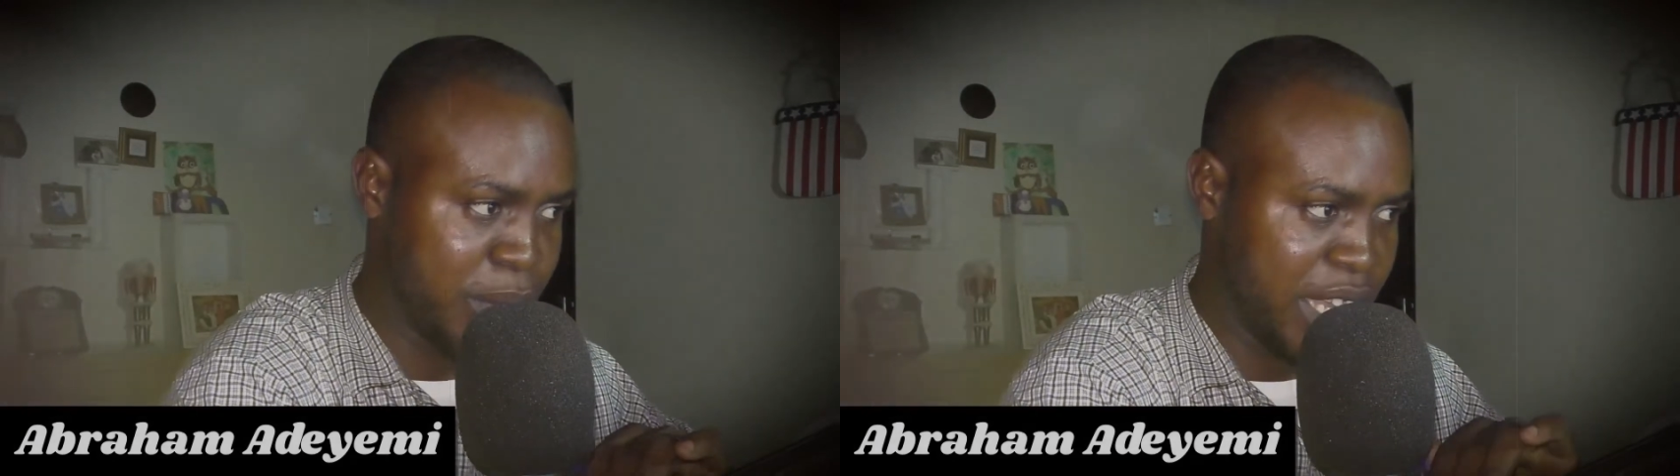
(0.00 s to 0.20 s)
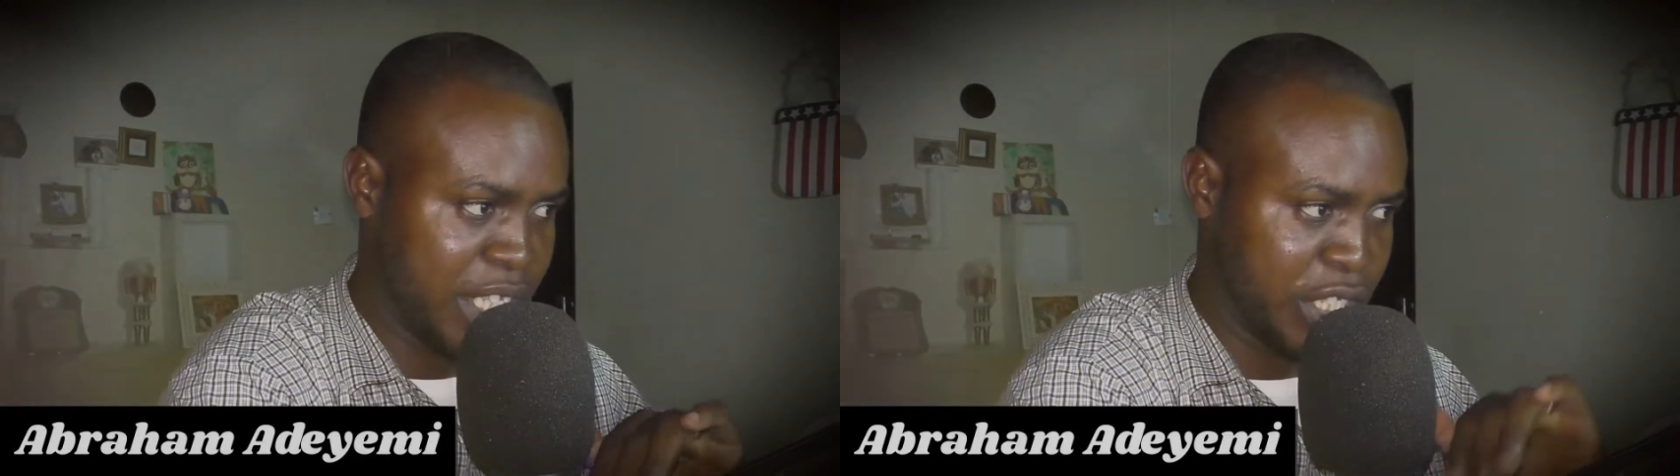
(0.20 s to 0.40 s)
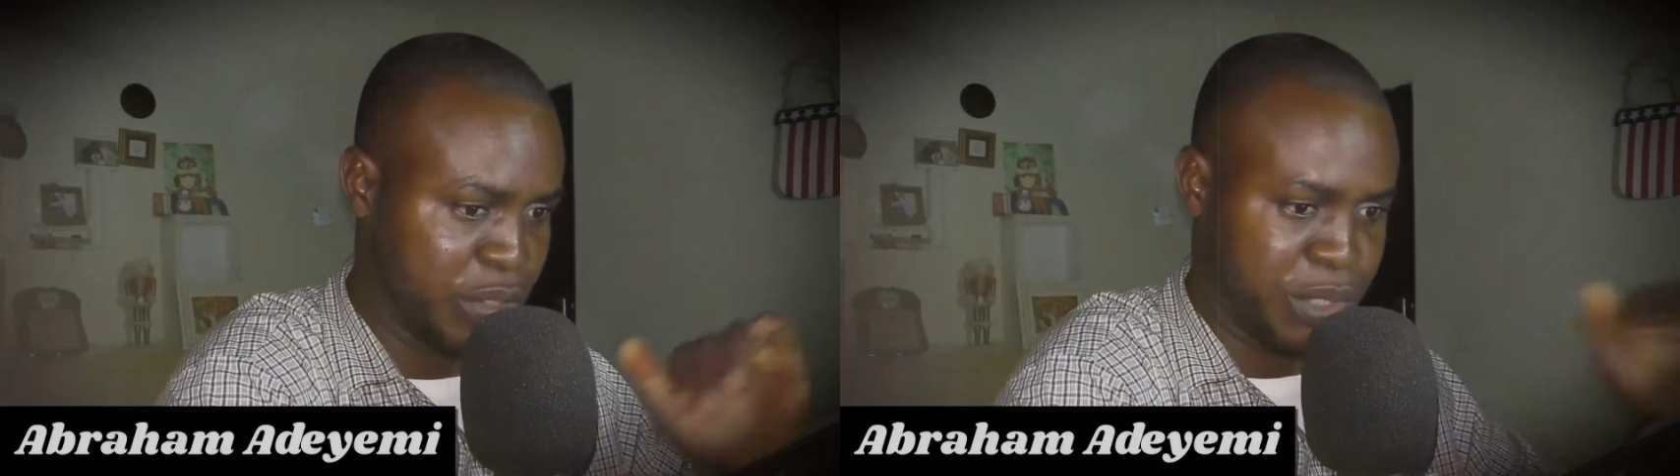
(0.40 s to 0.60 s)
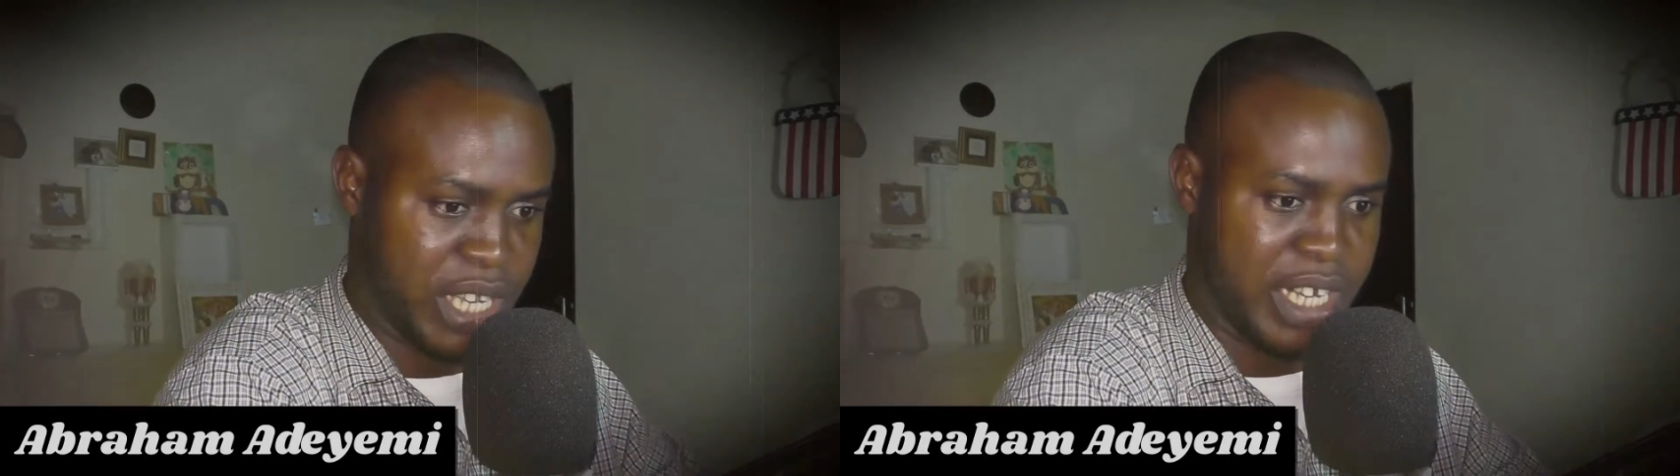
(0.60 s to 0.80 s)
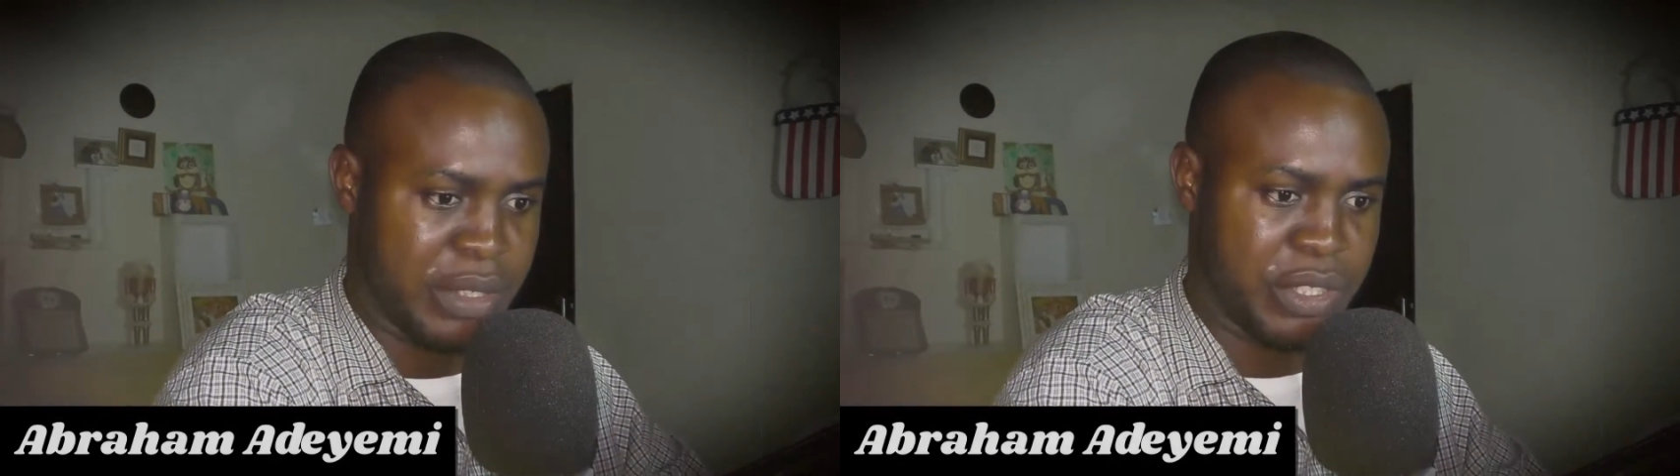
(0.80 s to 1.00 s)
my YouTube
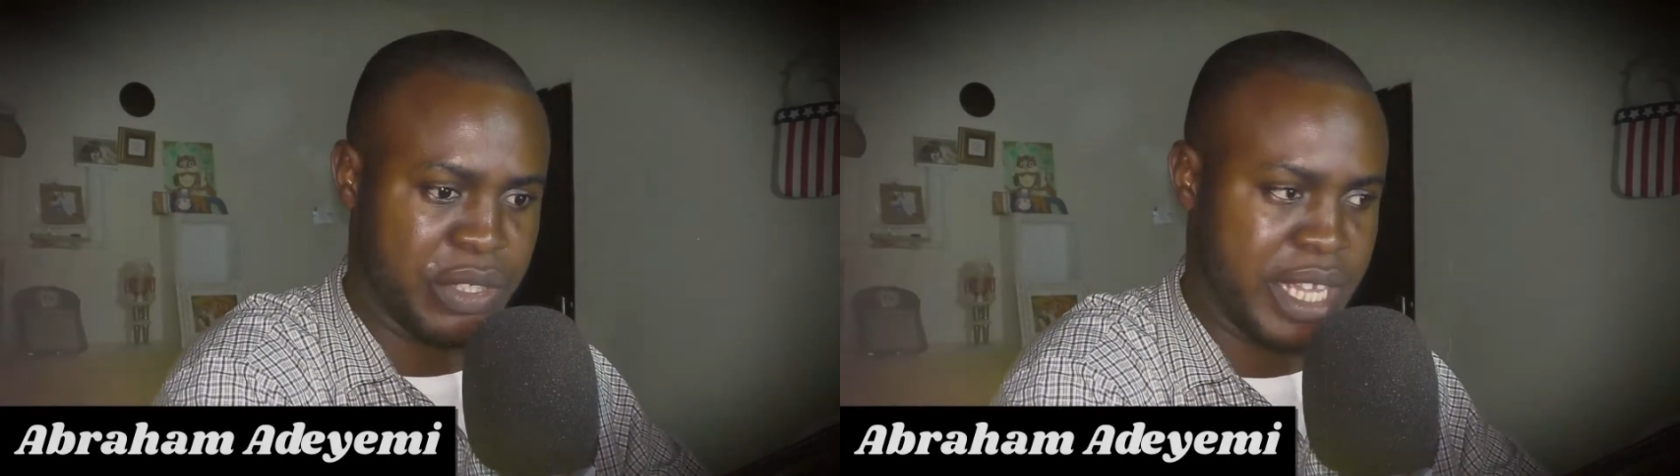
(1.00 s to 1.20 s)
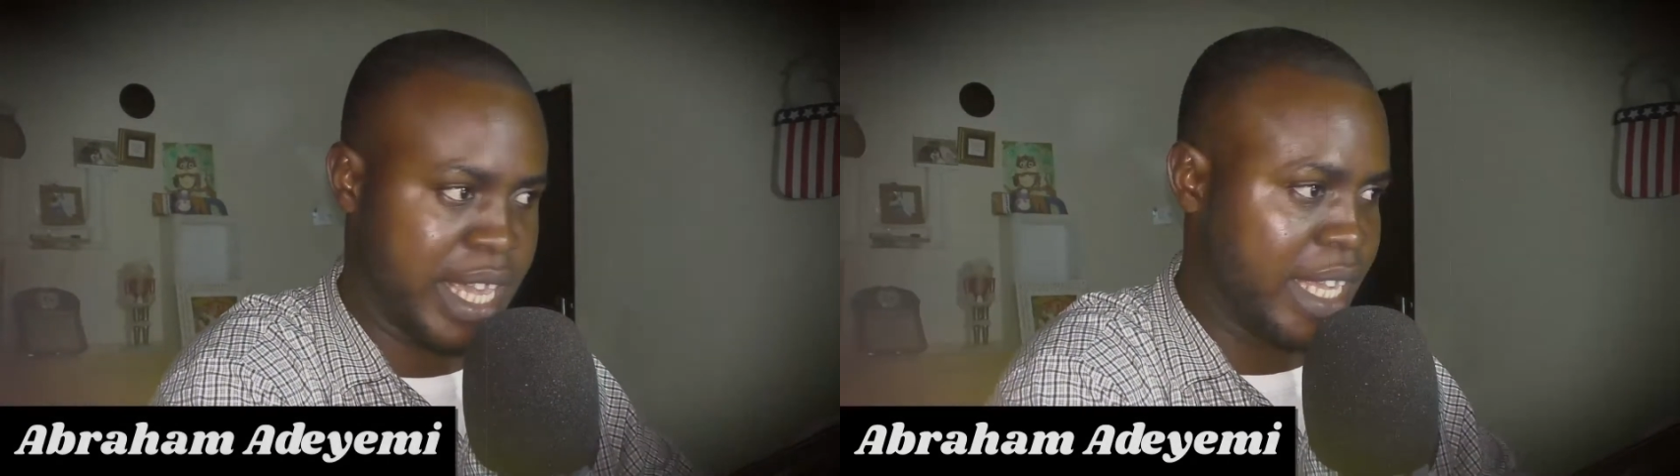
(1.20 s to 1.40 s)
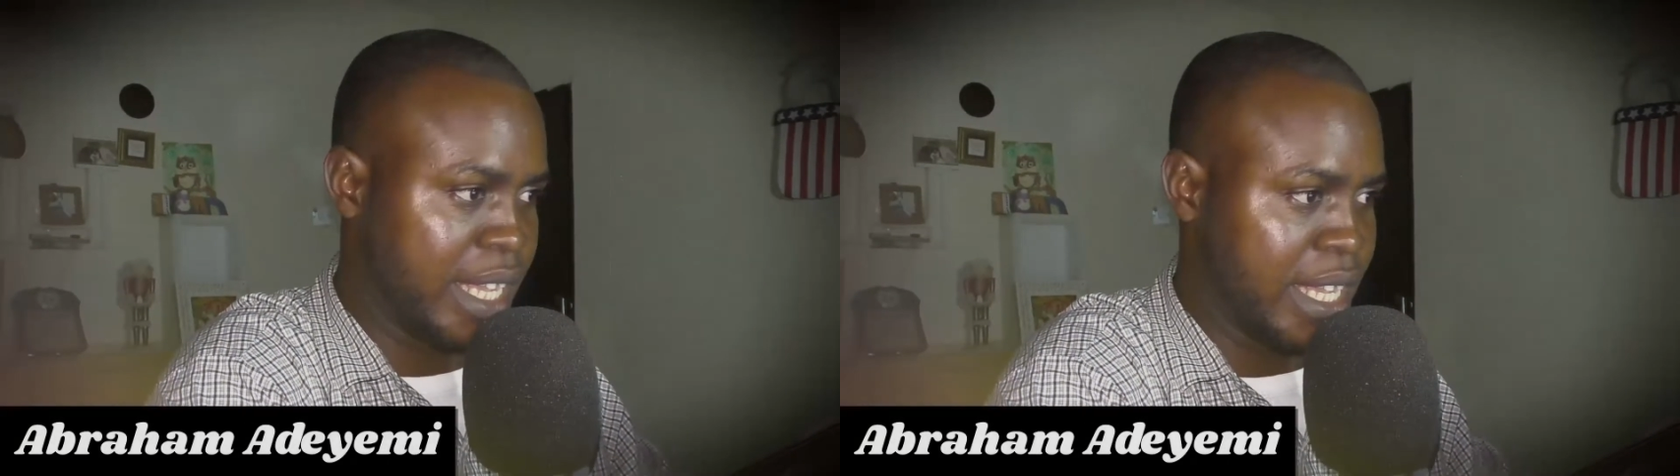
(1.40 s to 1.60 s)
channel today.